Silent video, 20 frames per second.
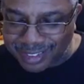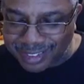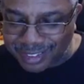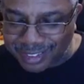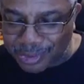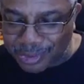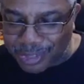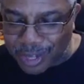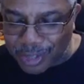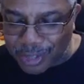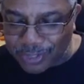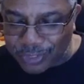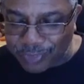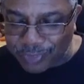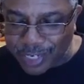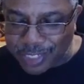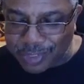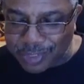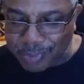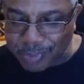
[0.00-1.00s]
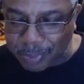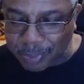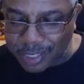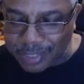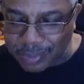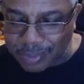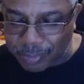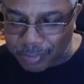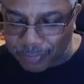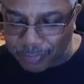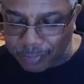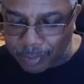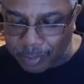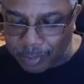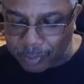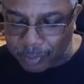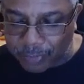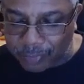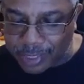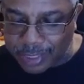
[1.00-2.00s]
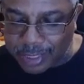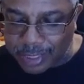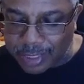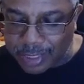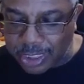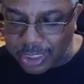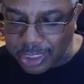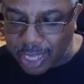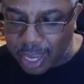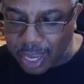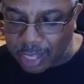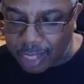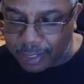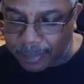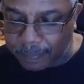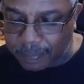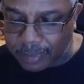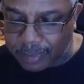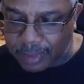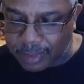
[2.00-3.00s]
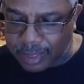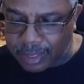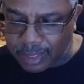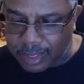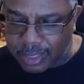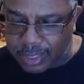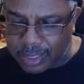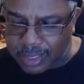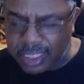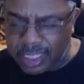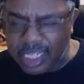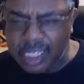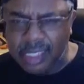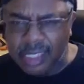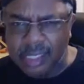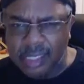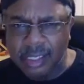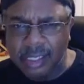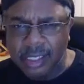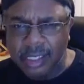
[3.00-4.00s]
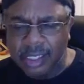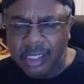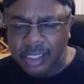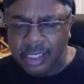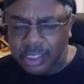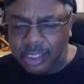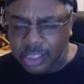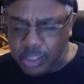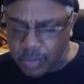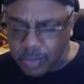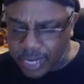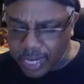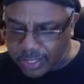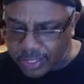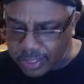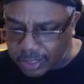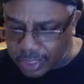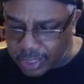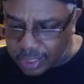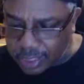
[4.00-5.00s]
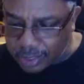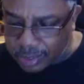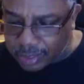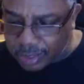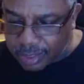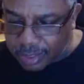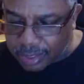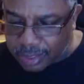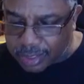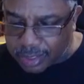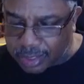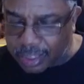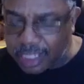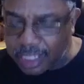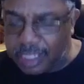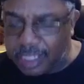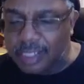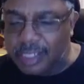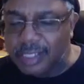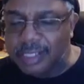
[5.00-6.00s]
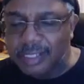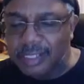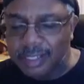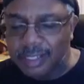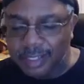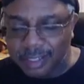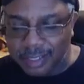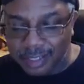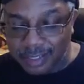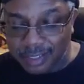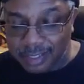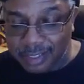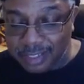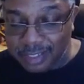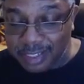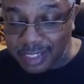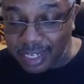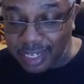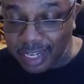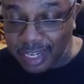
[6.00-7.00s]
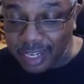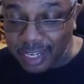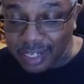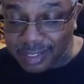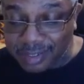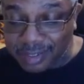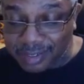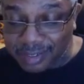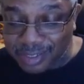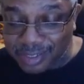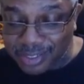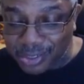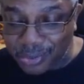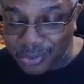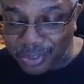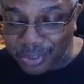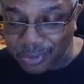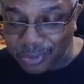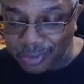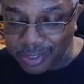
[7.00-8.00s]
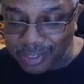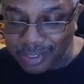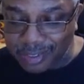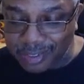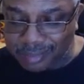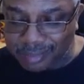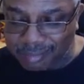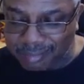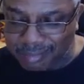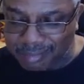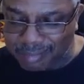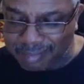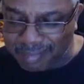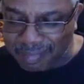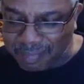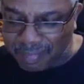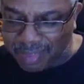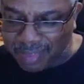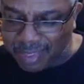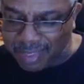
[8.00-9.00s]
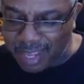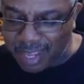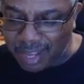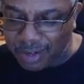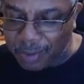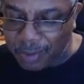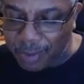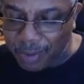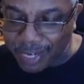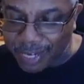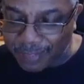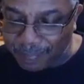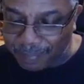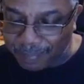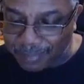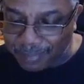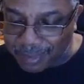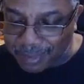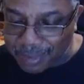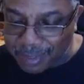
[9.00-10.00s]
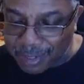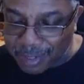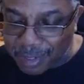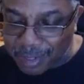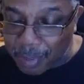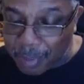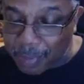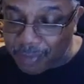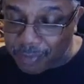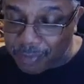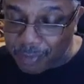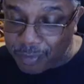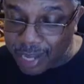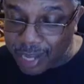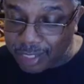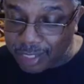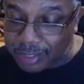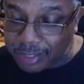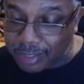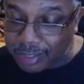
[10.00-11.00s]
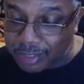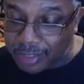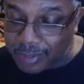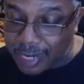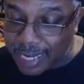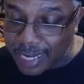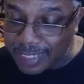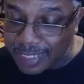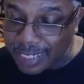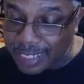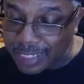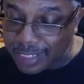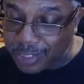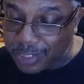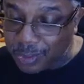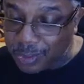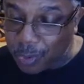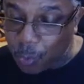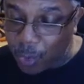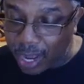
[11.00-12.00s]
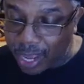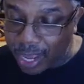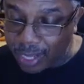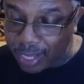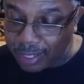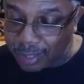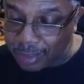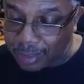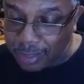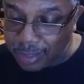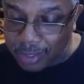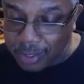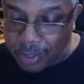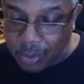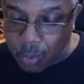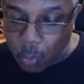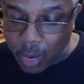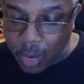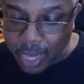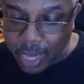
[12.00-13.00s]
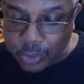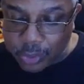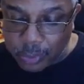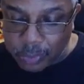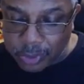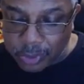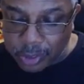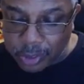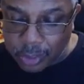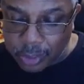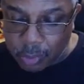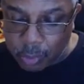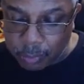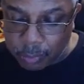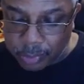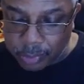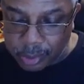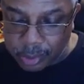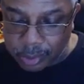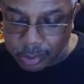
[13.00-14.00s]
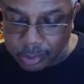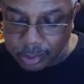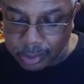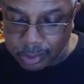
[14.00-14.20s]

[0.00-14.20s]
Low Dog's face reflected his shock. "Skeet? You ain't Skeet. Skeet is dead," Tony grinned. "Not quite. But before I kill your ass, I need to know why. Why did you put a hit on me?"